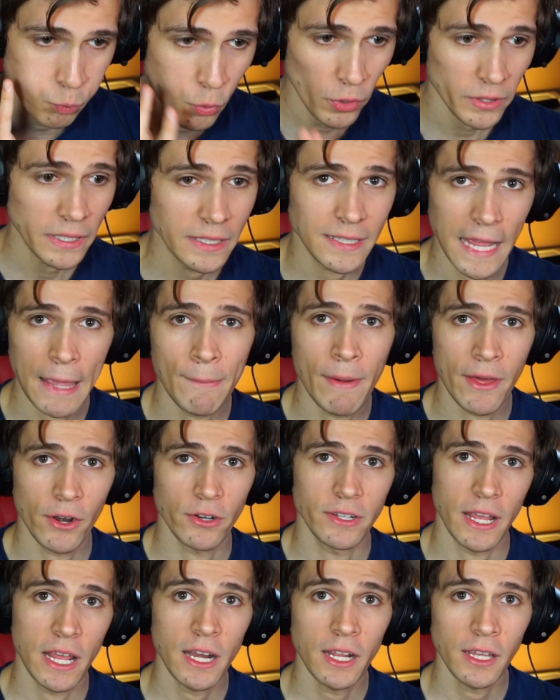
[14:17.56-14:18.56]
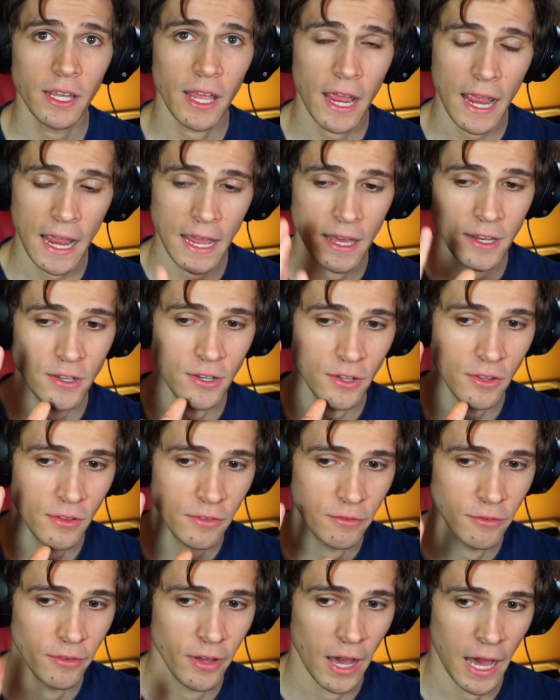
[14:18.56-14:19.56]
really damn entertaining. And
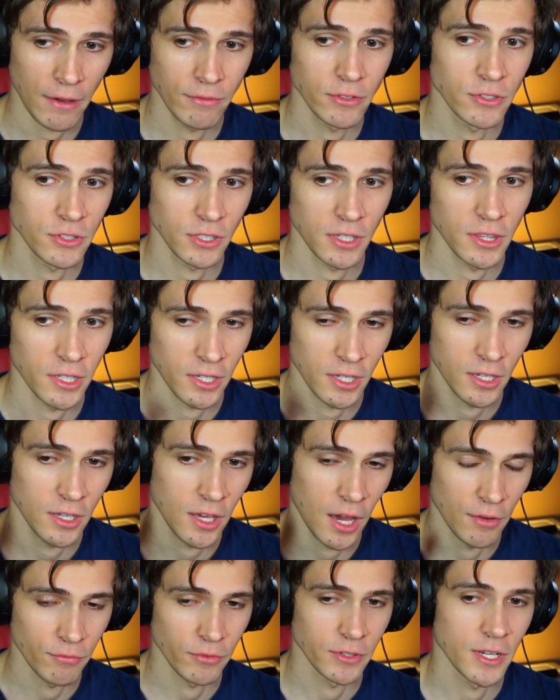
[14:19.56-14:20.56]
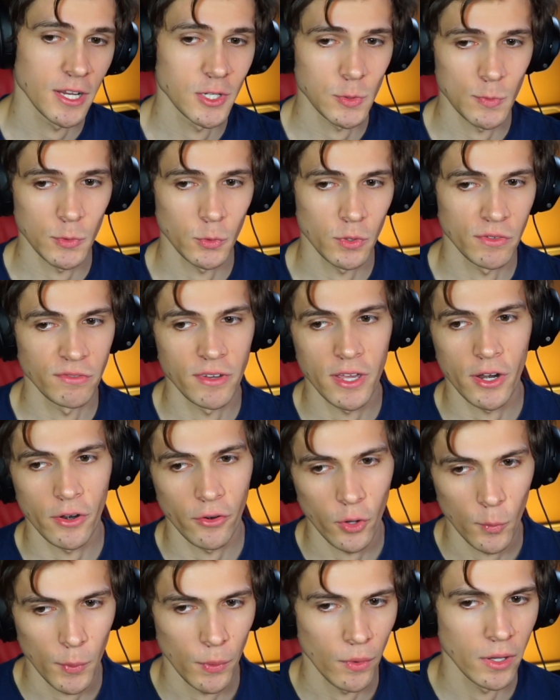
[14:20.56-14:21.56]
obviously the confrontation between Vader
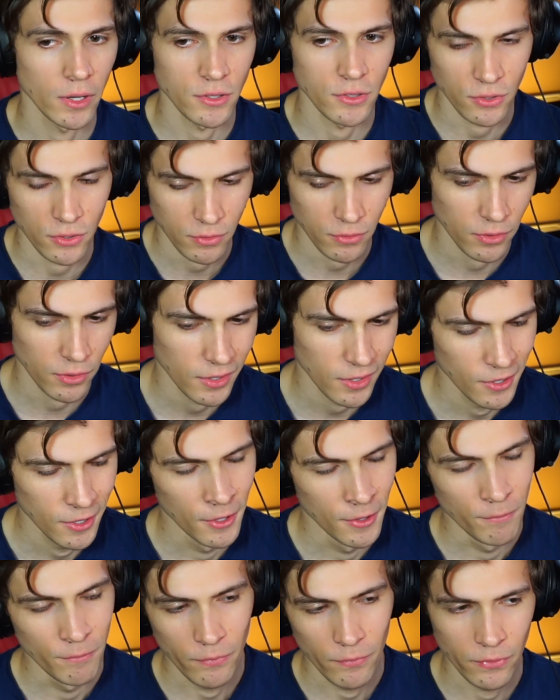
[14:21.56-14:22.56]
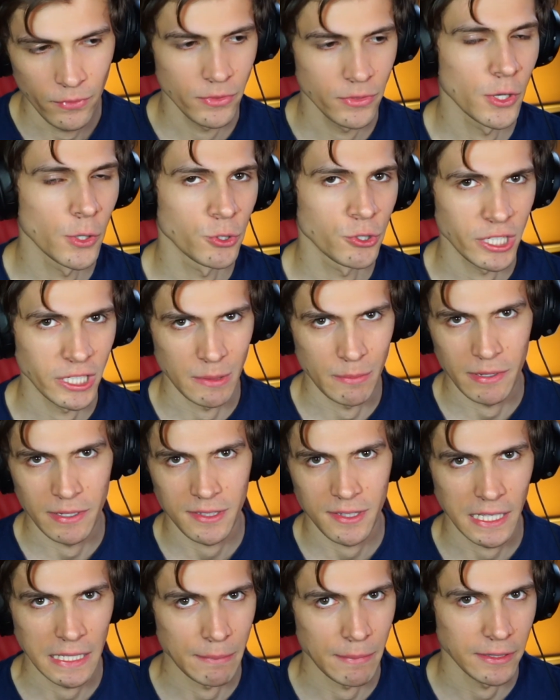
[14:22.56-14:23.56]
and Obi-Wan is... no shit, the
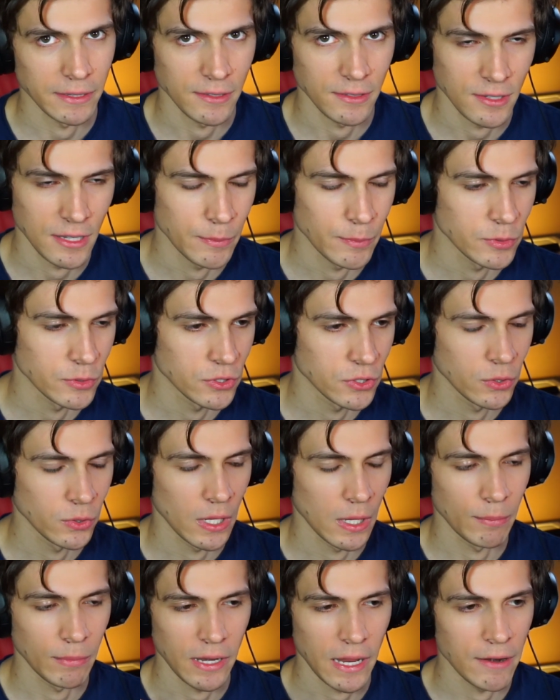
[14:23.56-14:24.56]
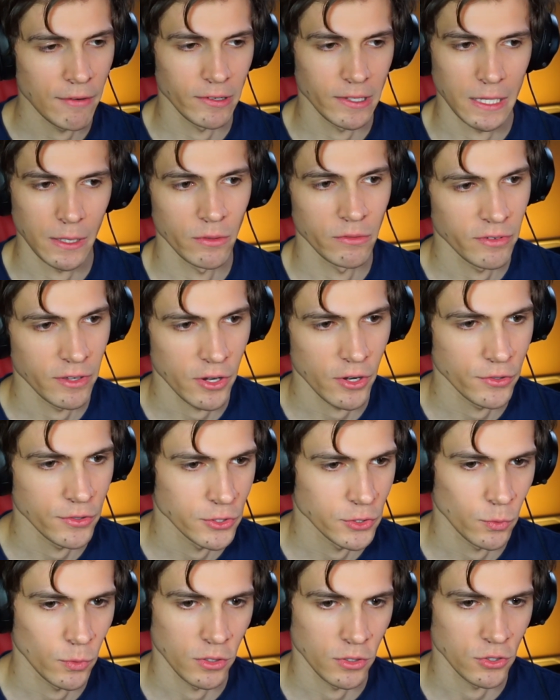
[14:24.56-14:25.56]
best thing about this episode. I mean, everything with Vader
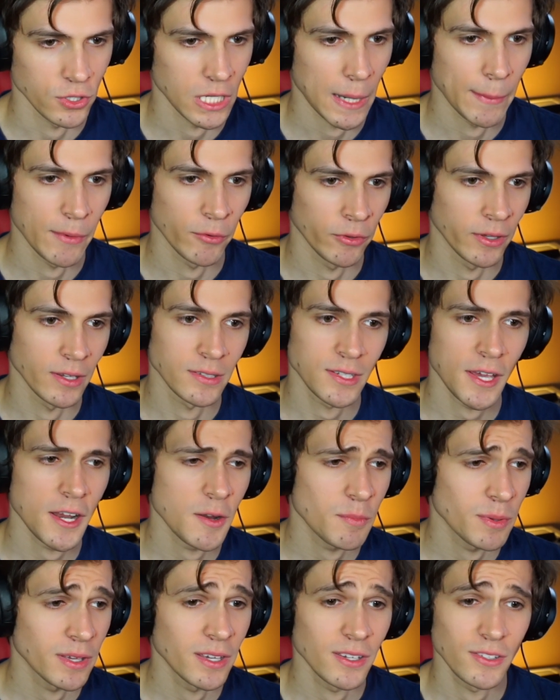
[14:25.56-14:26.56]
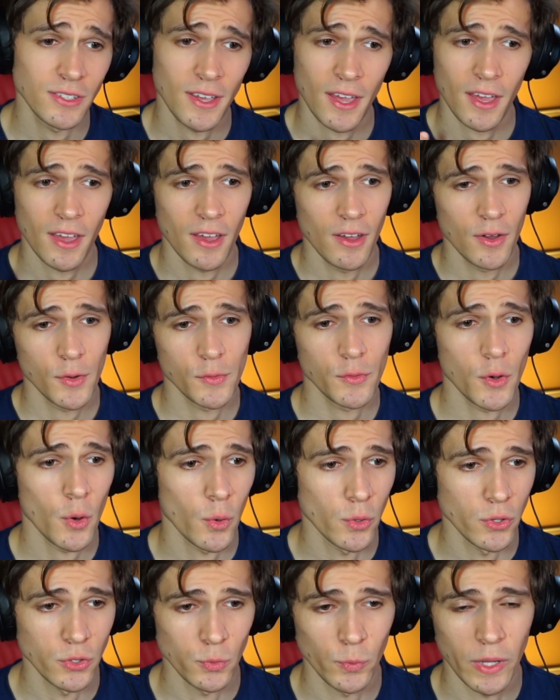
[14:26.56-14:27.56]
in this one just got me really excited because, of
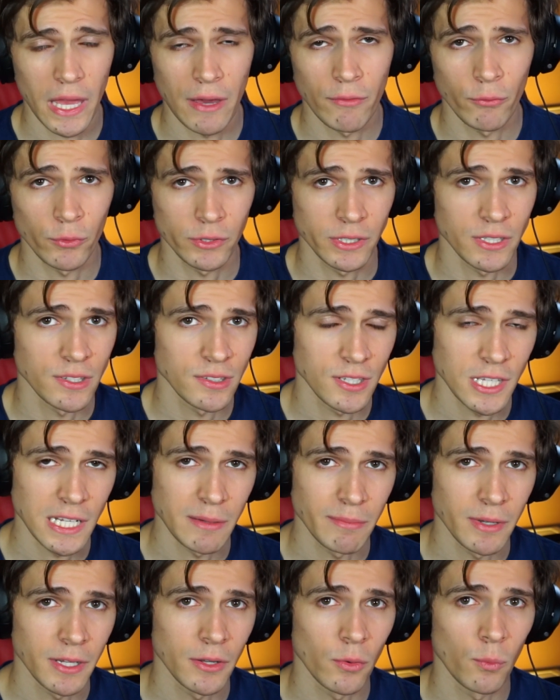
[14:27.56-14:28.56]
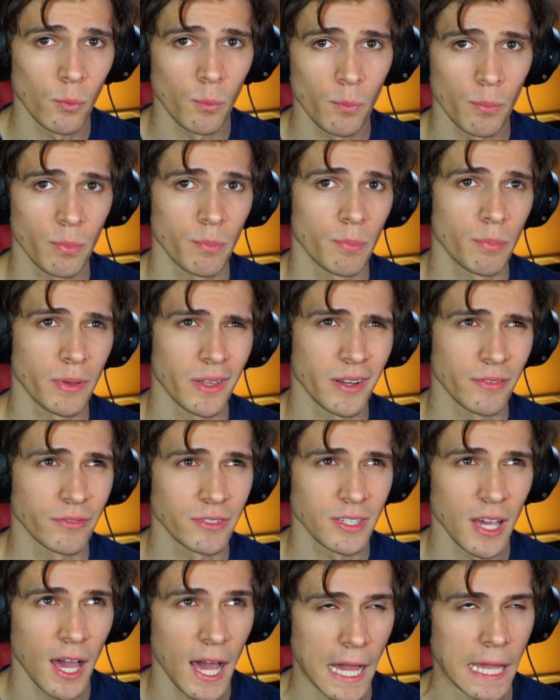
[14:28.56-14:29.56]
course, we haven't really seen him in a bit
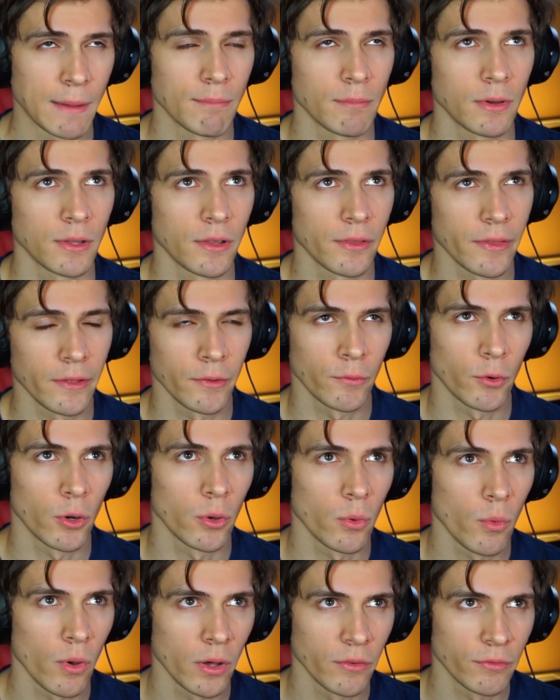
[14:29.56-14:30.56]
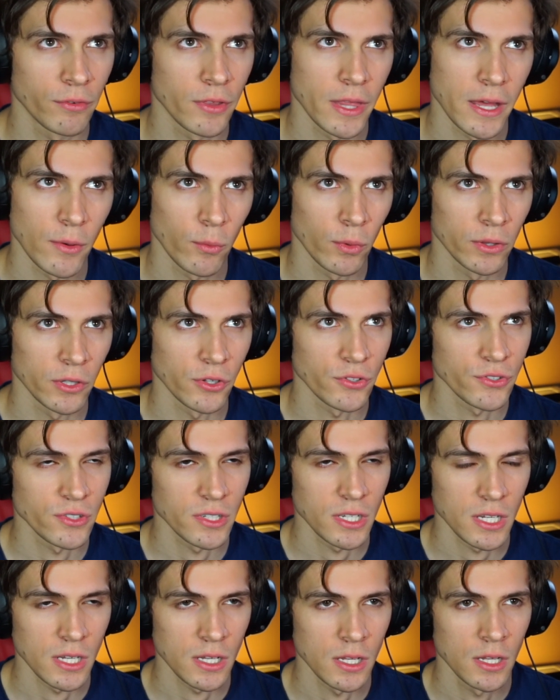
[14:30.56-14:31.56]
of time other than Rogue One for that one little
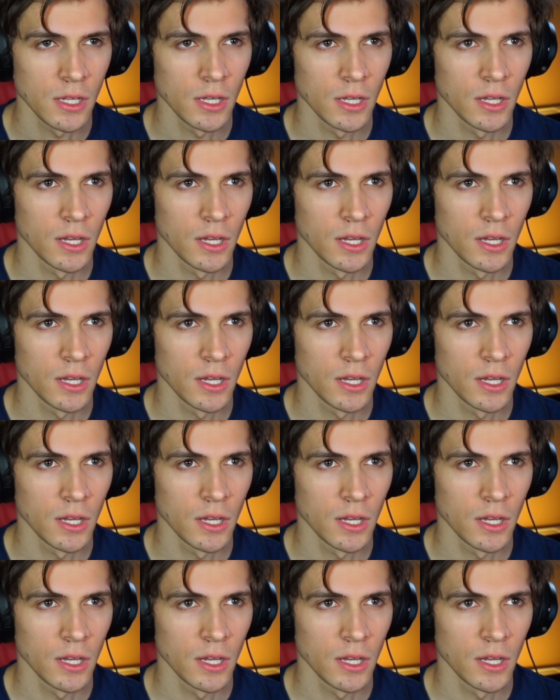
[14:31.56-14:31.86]
scene.